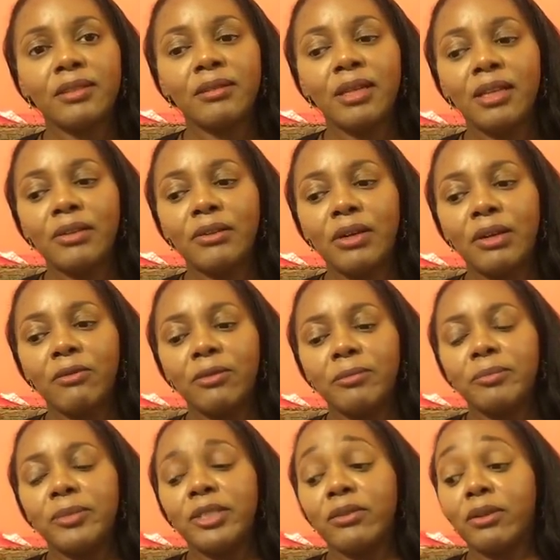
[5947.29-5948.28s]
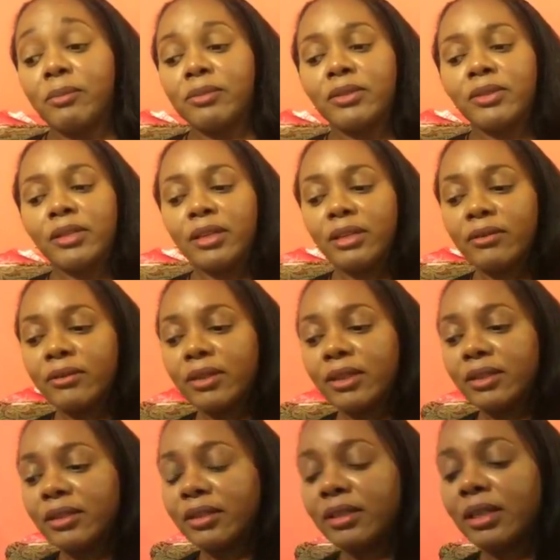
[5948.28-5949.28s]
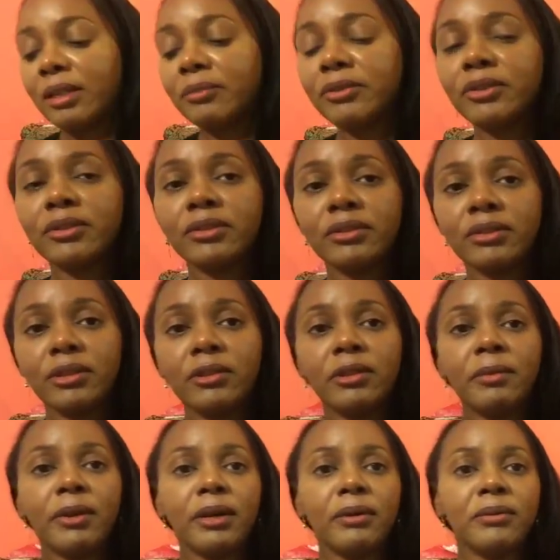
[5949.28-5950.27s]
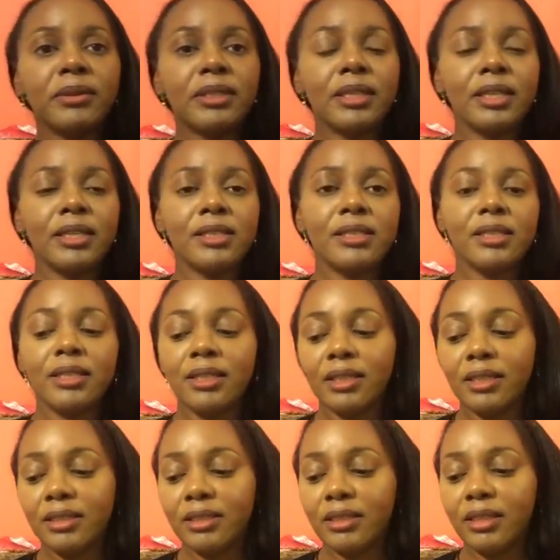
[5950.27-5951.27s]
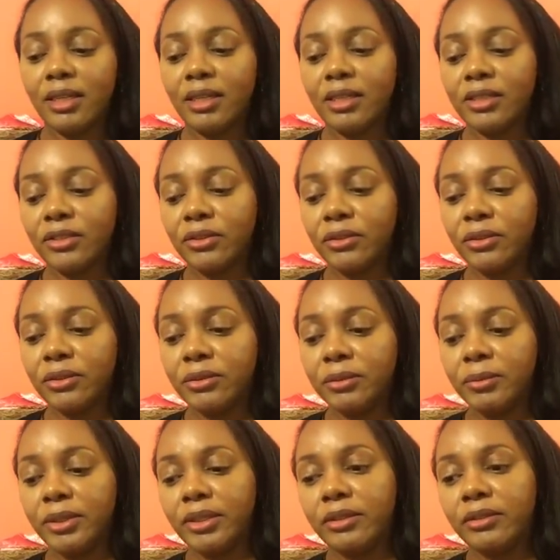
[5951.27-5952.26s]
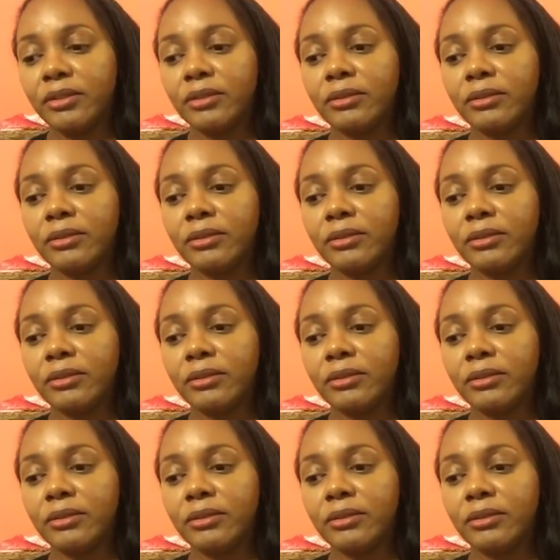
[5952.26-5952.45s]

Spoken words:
I'm not trying to misrepresent or nothing. I'm just going by what they said. They actually told me.